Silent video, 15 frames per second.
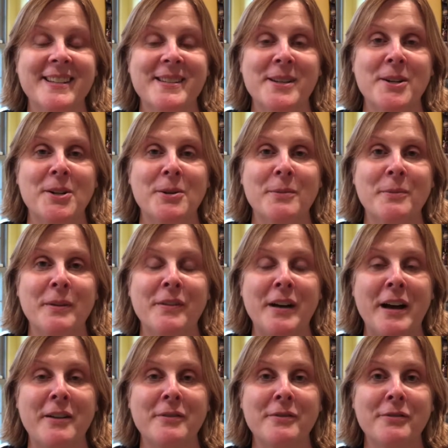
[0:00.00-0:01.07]
So
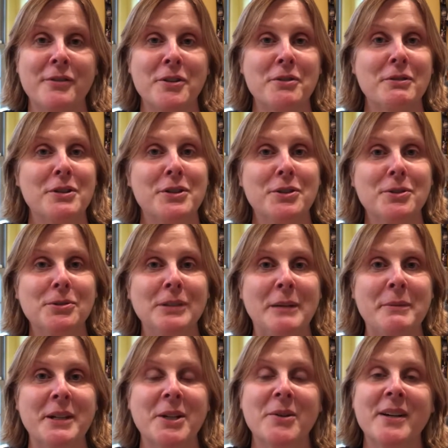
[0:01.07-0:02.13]
without further ado, let
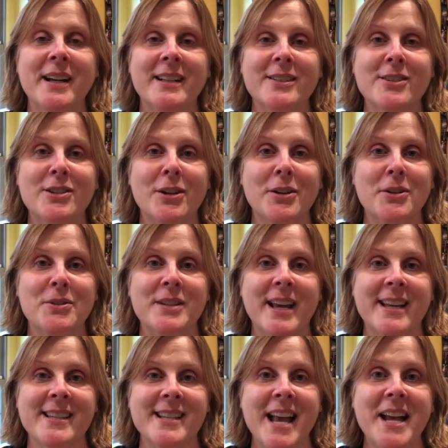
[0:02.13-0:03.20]
me go ahead and show you
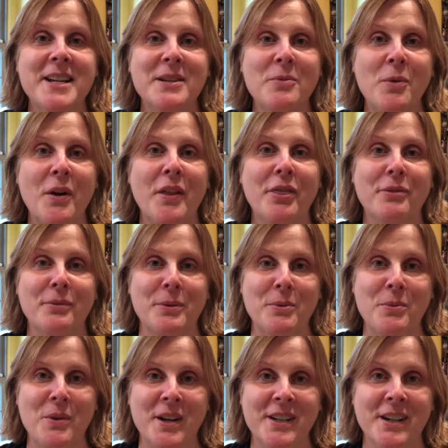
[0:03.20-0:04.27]
days 91 through
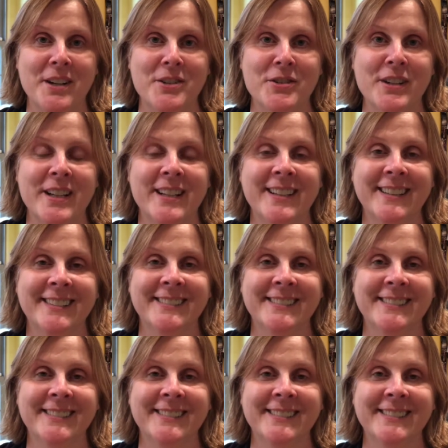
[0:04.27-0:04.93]
100.